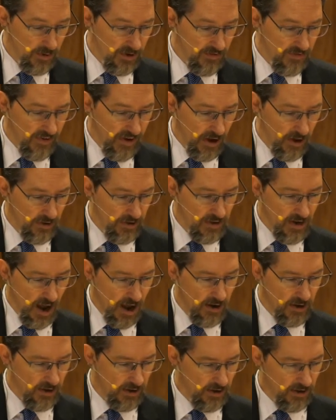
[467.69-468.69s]
be found
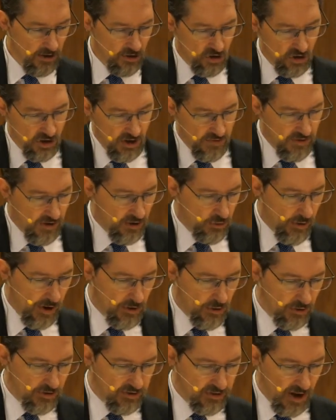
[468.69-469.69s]
not in achieving
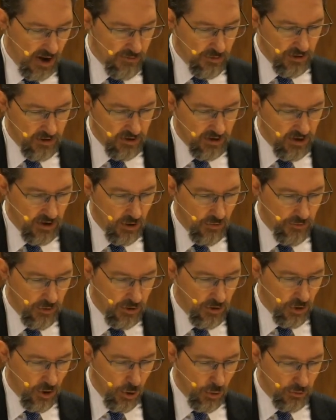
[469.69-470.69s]
greater sovereignty
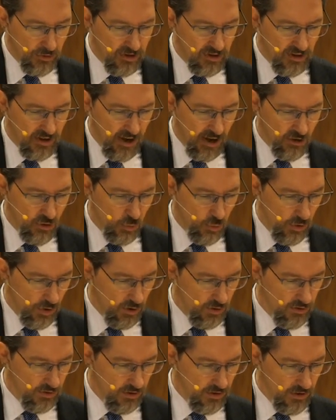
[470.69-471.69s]
over your own
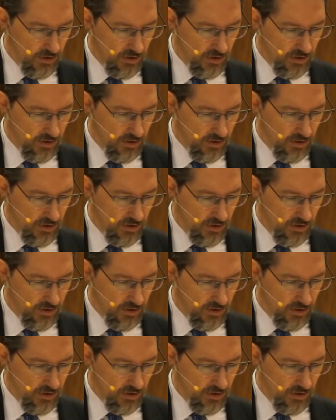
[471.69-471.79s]
schedule,